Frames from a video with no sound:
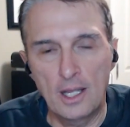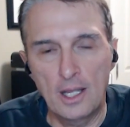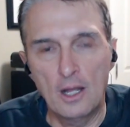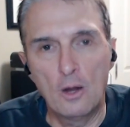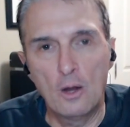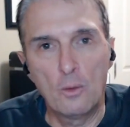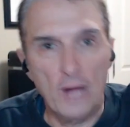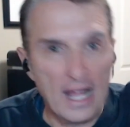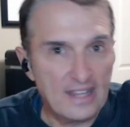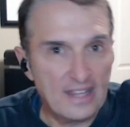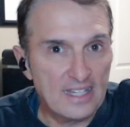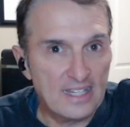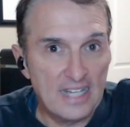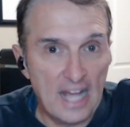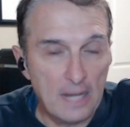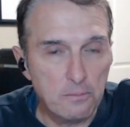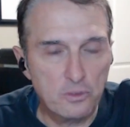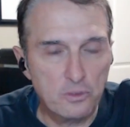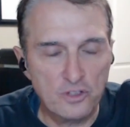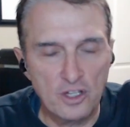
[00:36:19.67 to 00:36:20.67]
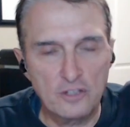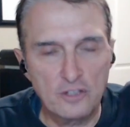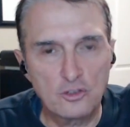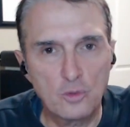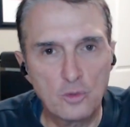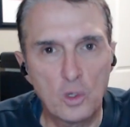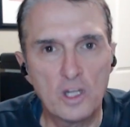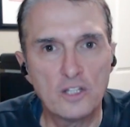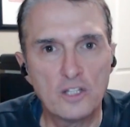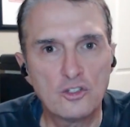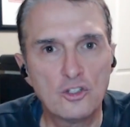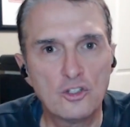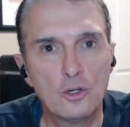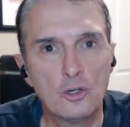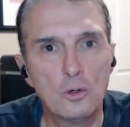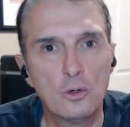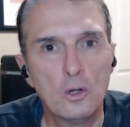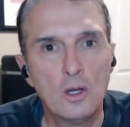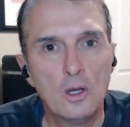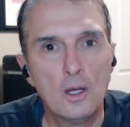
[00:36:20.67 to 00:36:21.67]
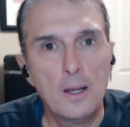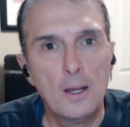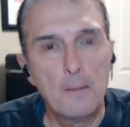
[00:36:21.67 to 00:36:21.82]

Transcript: Got the 9% in 22,